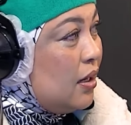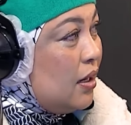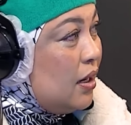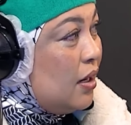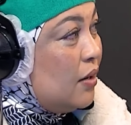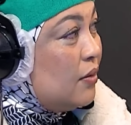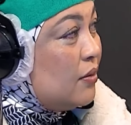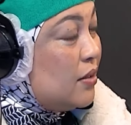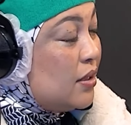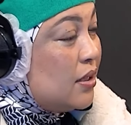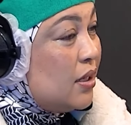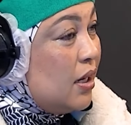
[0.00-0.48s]
And
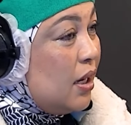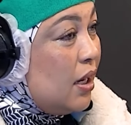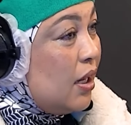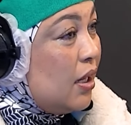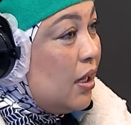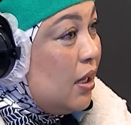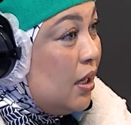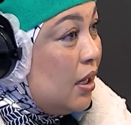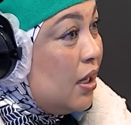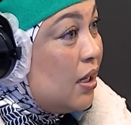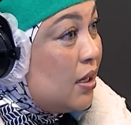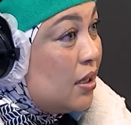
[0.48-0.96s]
I was
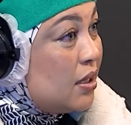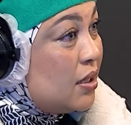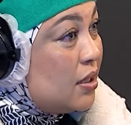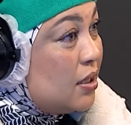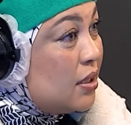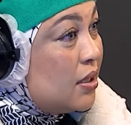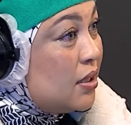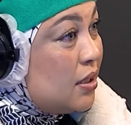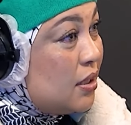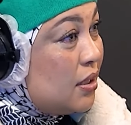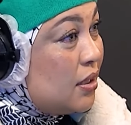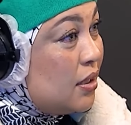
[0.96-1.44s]
like,
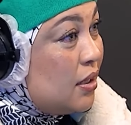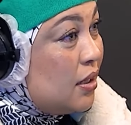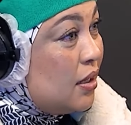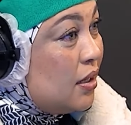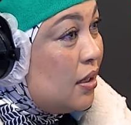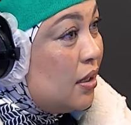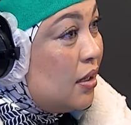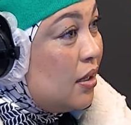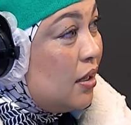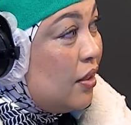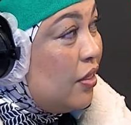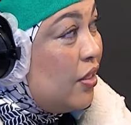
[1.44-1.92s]
yes,
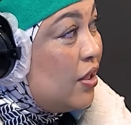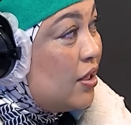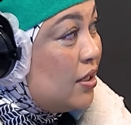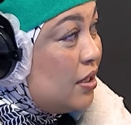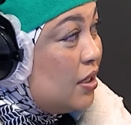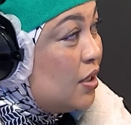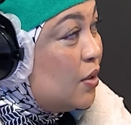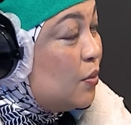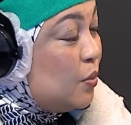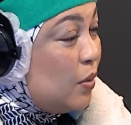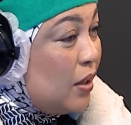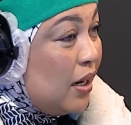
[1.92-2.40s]

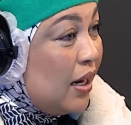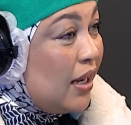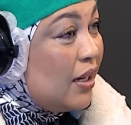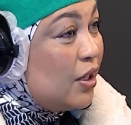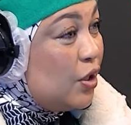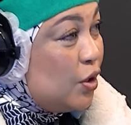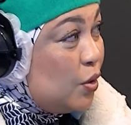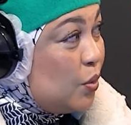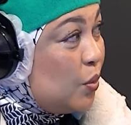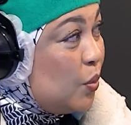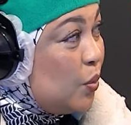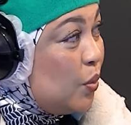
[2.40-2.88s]
this is what I
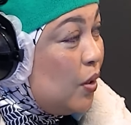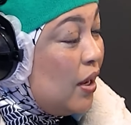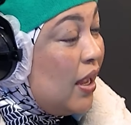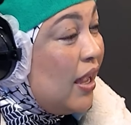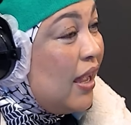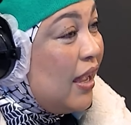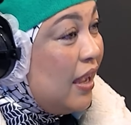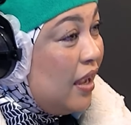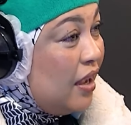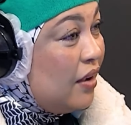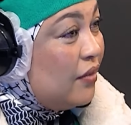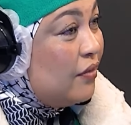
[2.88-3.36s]
do
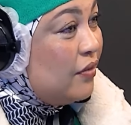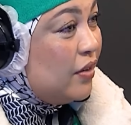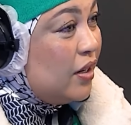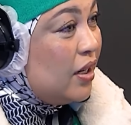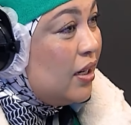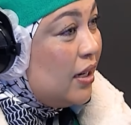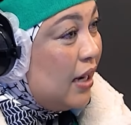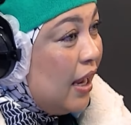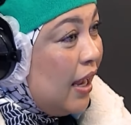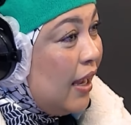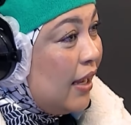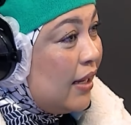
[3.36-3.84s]

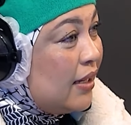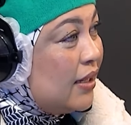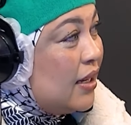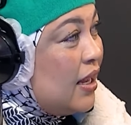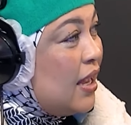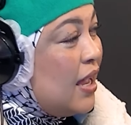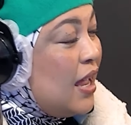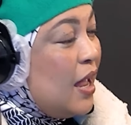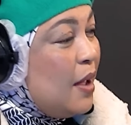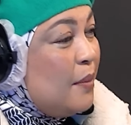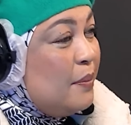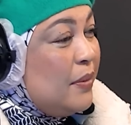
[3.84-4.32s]
every night.
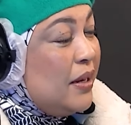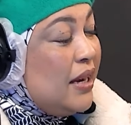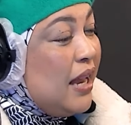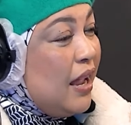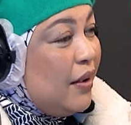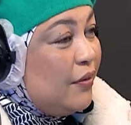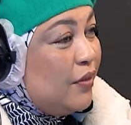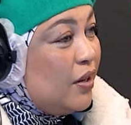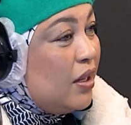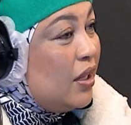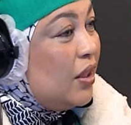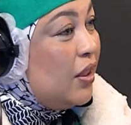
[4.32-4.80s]
I mean,
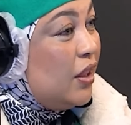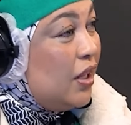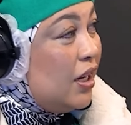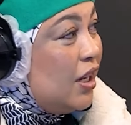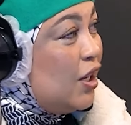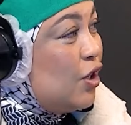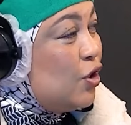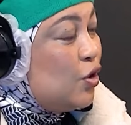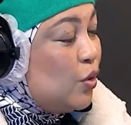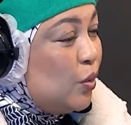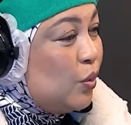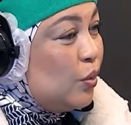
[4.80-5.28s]
having
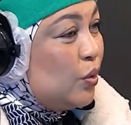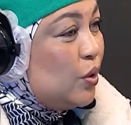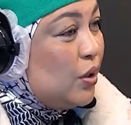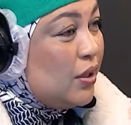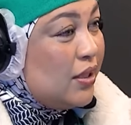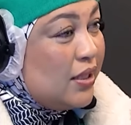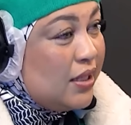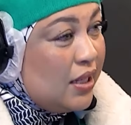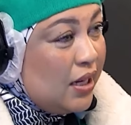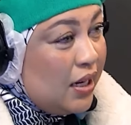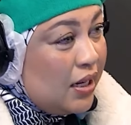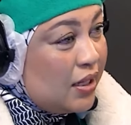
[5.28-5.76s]
three
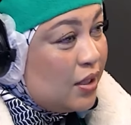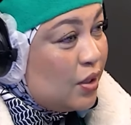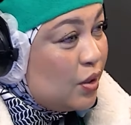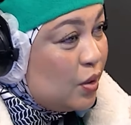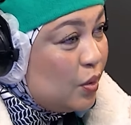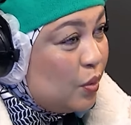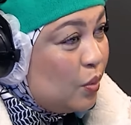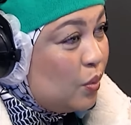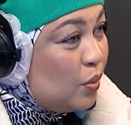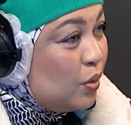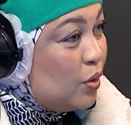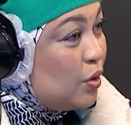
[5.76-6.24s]
children still at
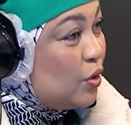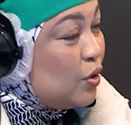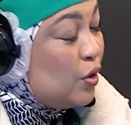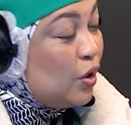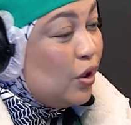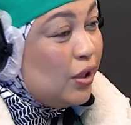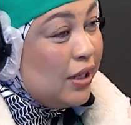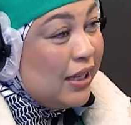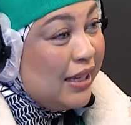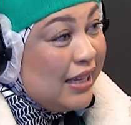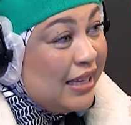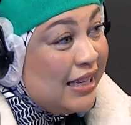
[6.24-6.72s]
school is
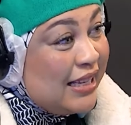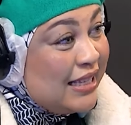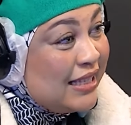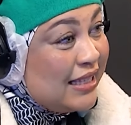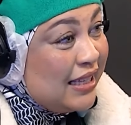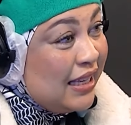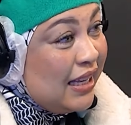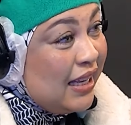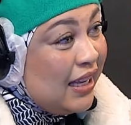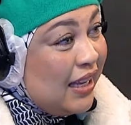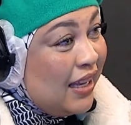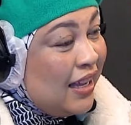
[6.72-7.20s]
not
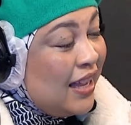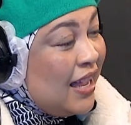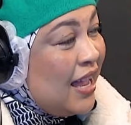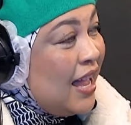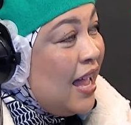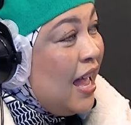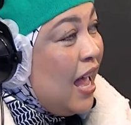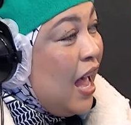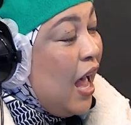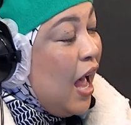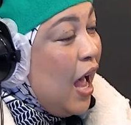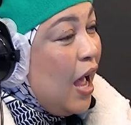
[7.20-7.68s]
easy.
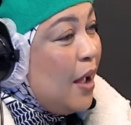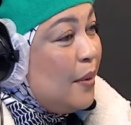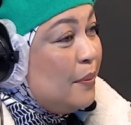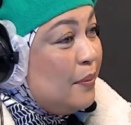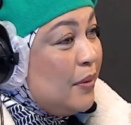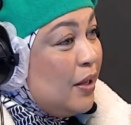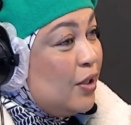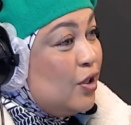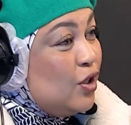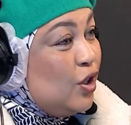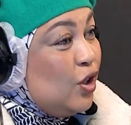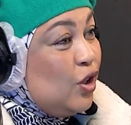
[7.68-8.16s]

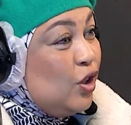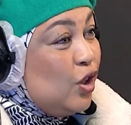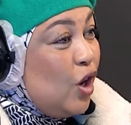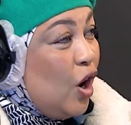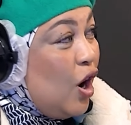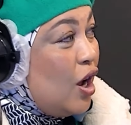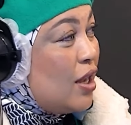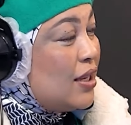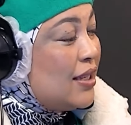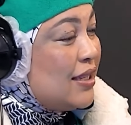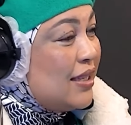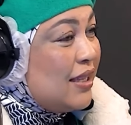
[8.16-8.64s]
It's a
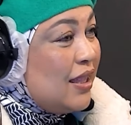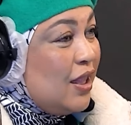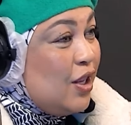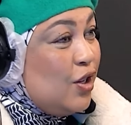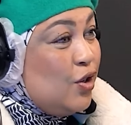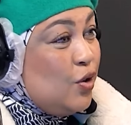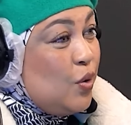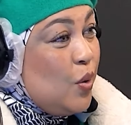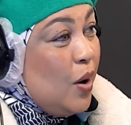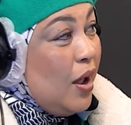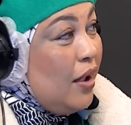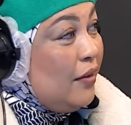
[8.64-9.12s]
task
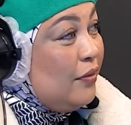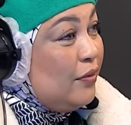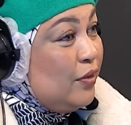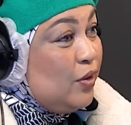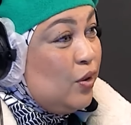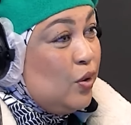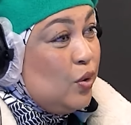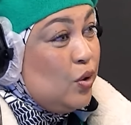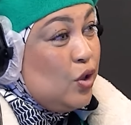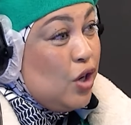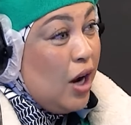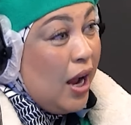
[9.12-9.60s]
that you have
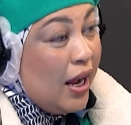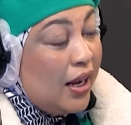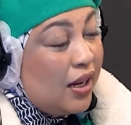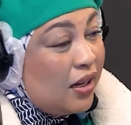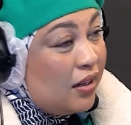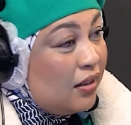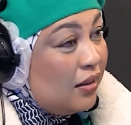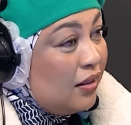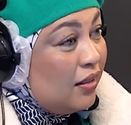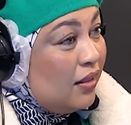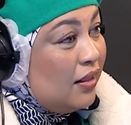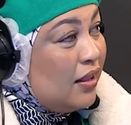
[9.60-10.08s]
to
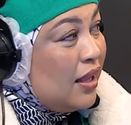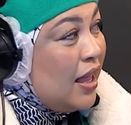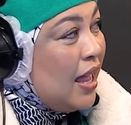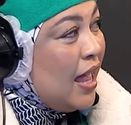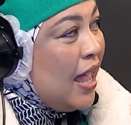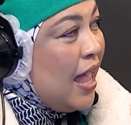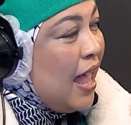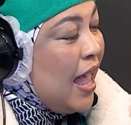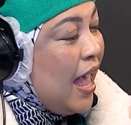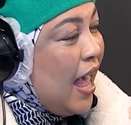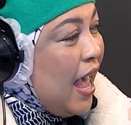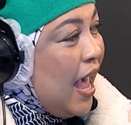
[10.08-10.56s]
juggle.
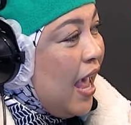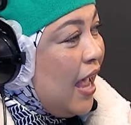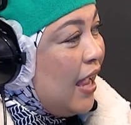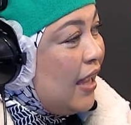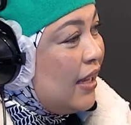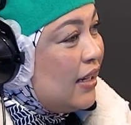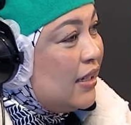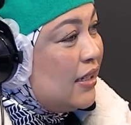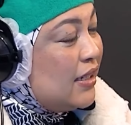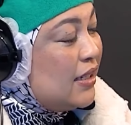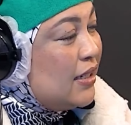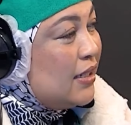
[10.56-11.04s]

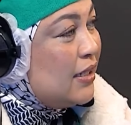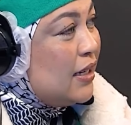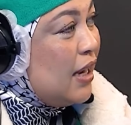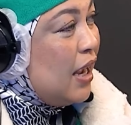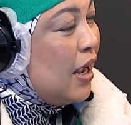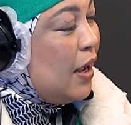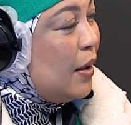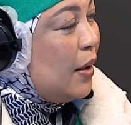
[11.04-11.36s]
And,